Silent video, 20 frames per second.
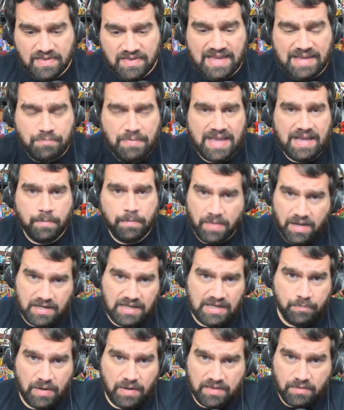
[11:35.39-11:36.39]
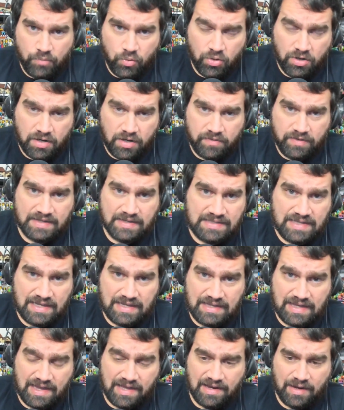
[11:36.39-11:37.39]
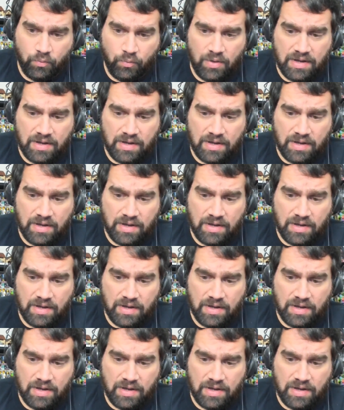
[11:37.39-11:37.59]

They make money by the more clicks they get.